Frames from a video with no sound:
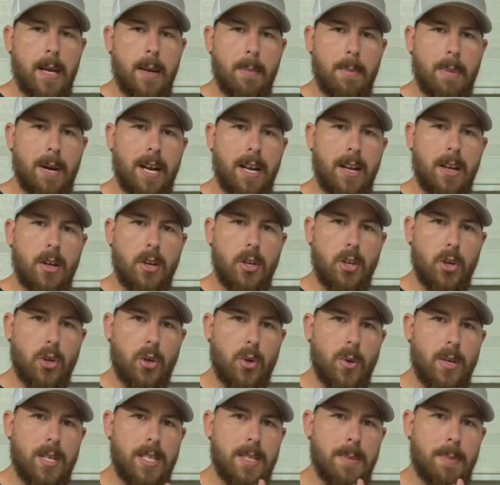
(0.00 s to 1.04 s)
But
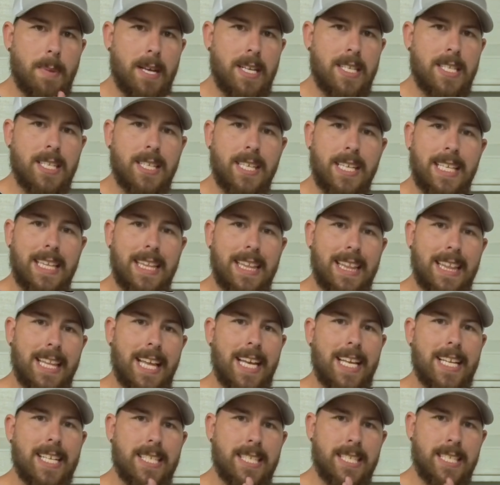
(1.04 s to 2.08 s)
you're going to basically
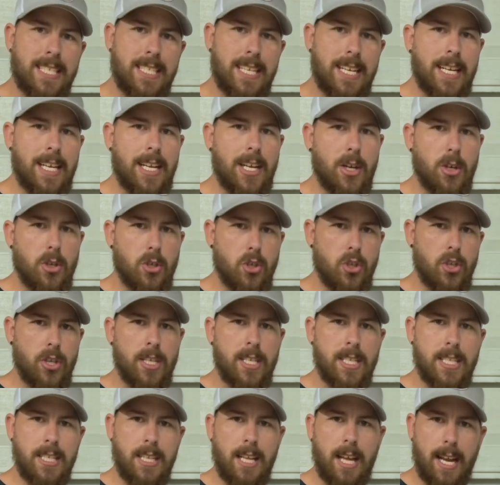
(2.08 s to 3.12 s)
let it sit here
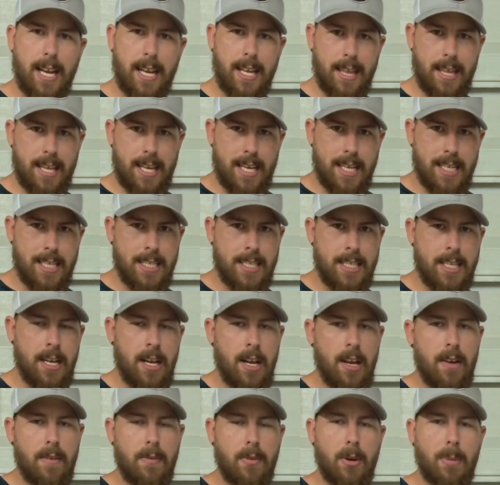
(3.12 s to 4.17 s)
just like this
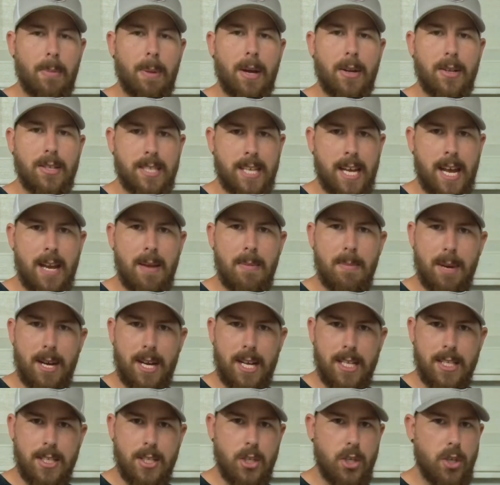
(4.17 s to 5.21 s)
for about 10
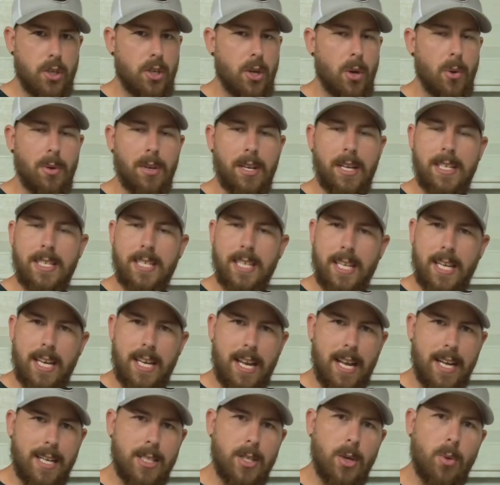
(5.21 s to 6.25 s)
minutes. You don't need to
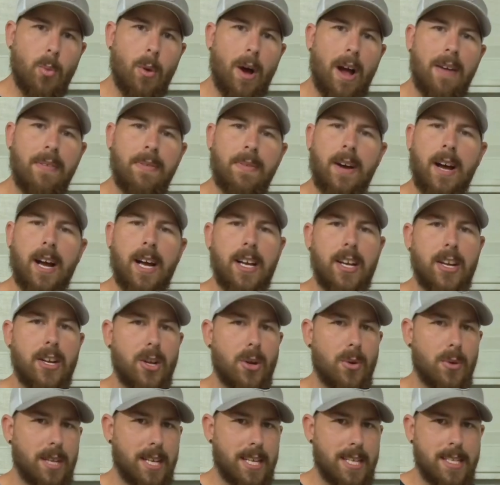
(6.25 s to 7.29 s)
connect to Wi-Fi. You
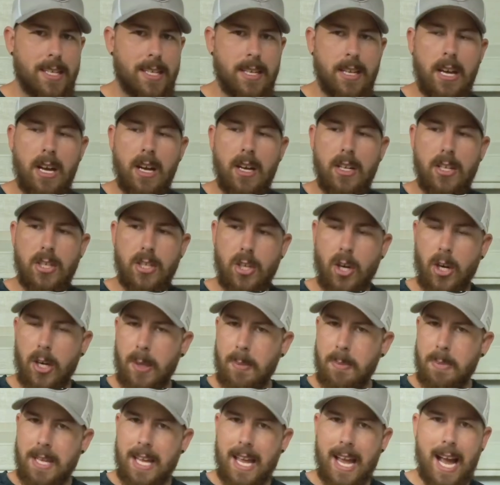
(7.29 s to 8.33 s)
don't need to start
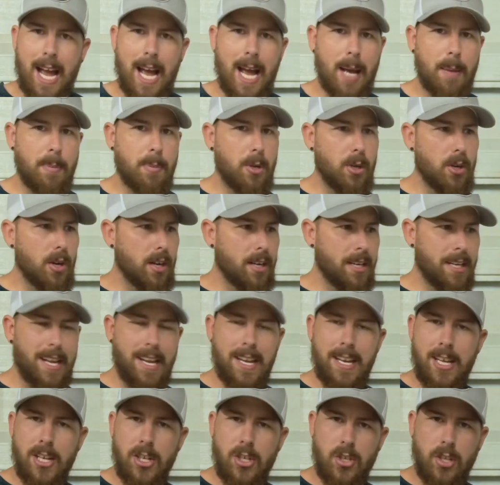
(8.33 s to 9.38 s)
up the app. You're not going
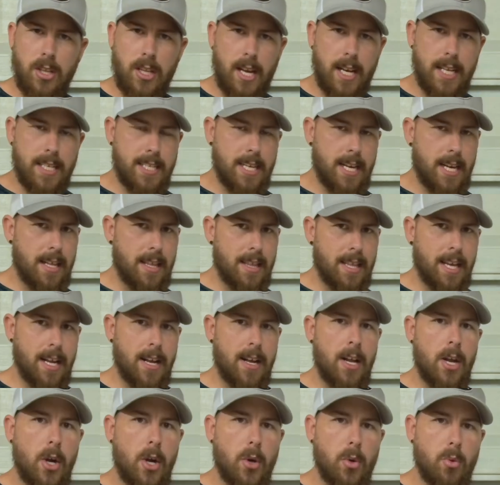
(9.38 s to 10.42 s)
to initialize
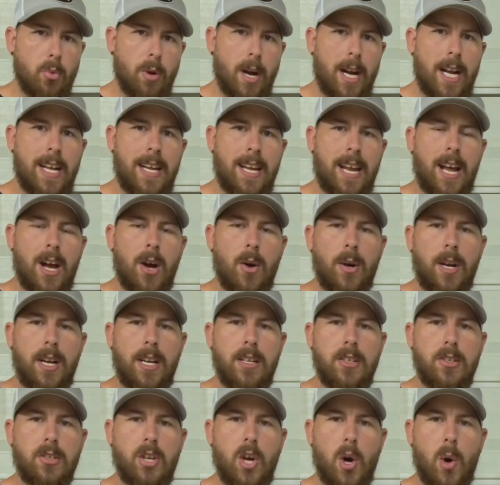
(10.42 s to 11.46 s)
anything. Right now,
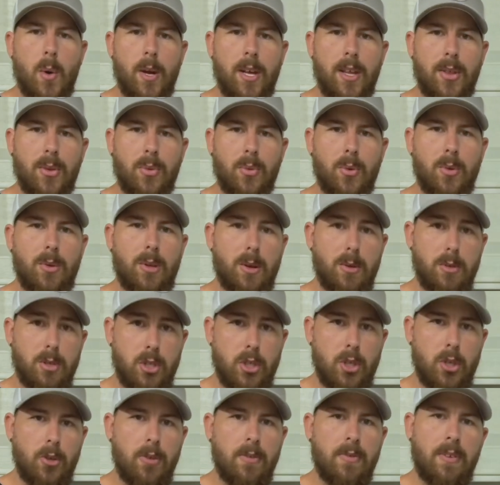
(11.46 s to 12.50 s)
it is going through those
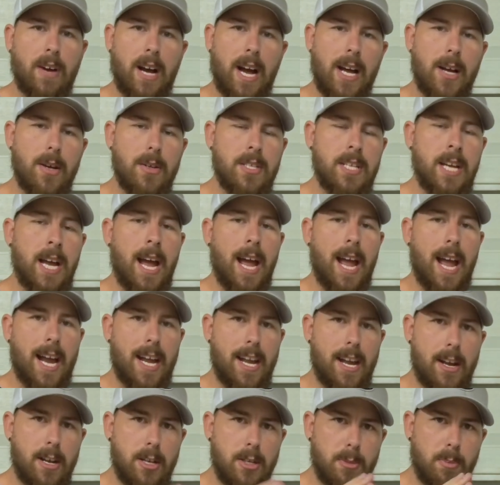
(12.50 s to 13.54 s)
us two files
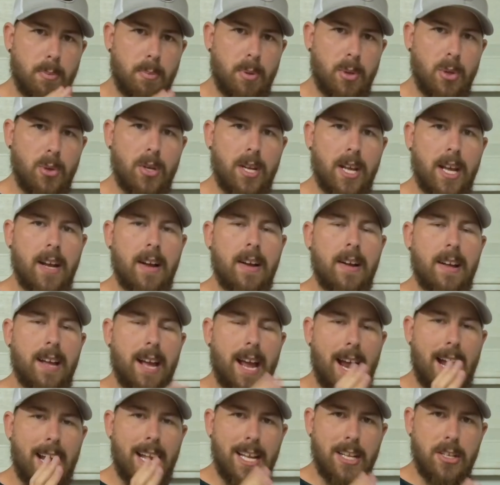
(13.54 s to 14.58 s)
and it is booting
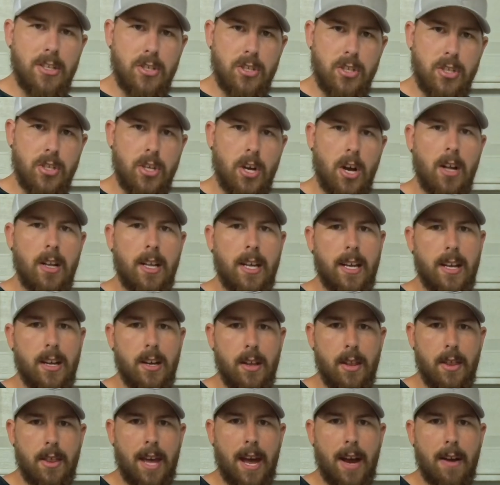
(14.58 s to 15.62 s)
and installing
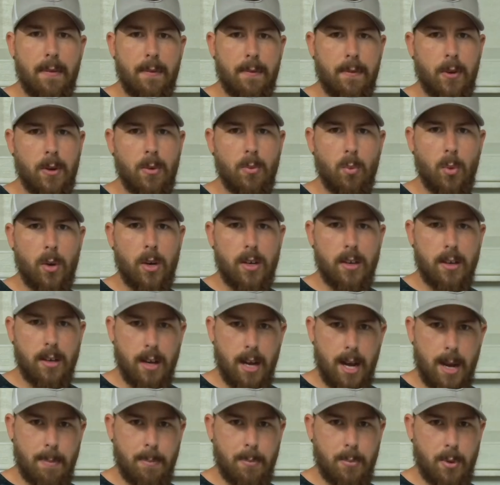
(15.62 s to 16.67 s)
that
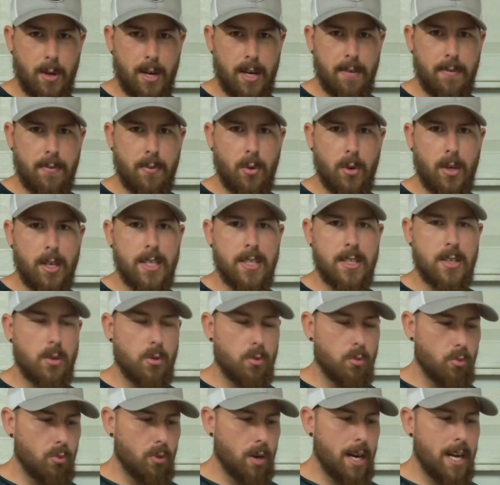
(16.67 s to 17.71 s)
firmware upgrade for us
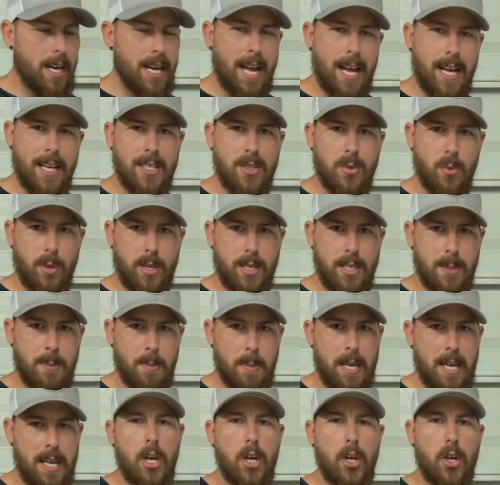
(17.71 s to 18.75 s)
right as we
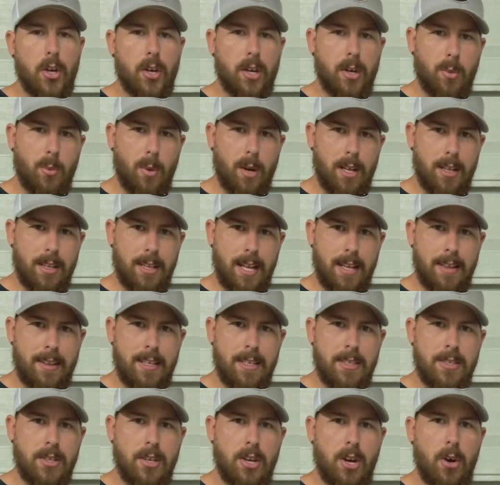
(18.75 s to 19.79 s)
speak. You're going to want to let
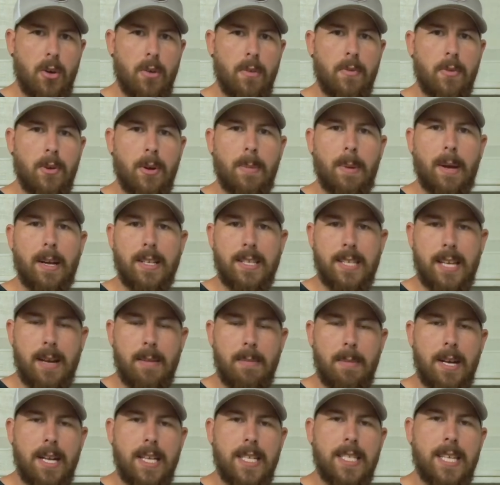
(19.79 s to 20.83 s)
this go for about
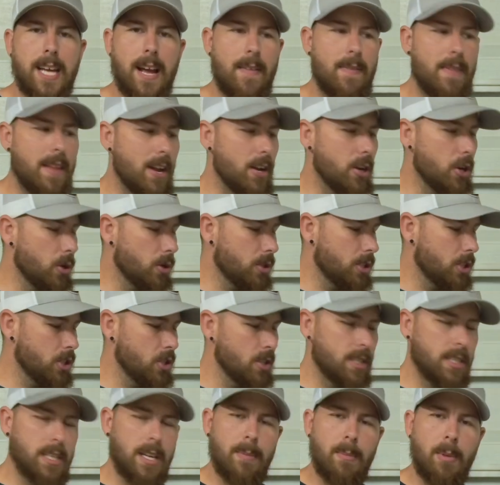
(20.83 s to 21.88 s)
10 minutes and then you could
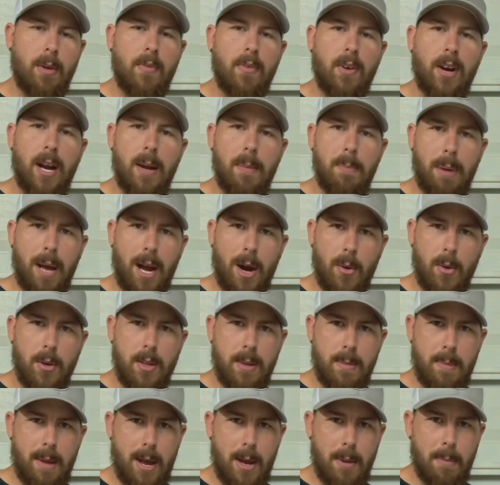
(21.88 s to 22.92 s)
just come over and power
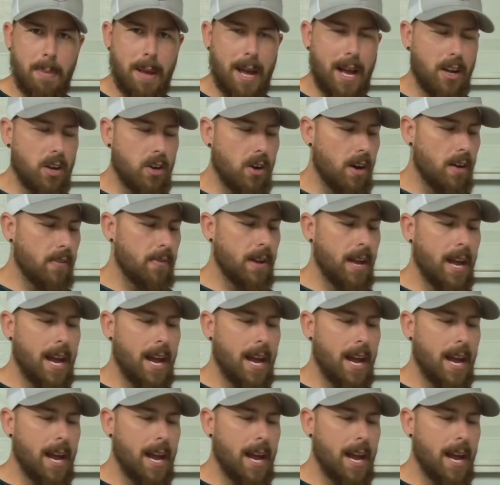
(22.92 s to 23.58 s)
the mount back off